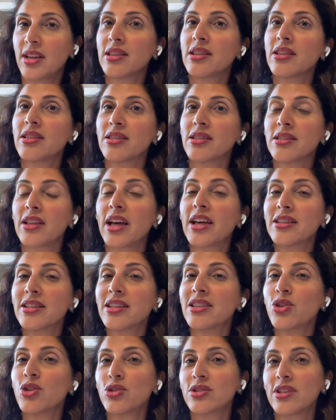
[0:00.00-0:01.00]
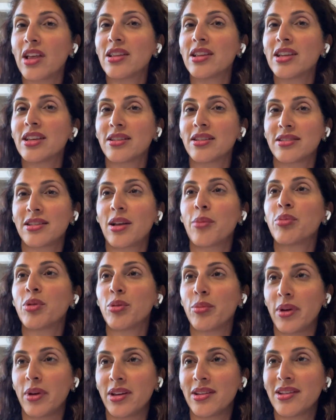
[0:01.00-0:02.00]
And likely they're selling a
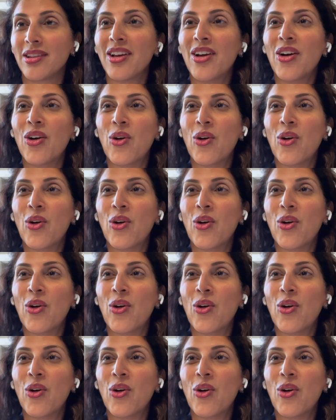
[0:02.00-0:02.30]
supplement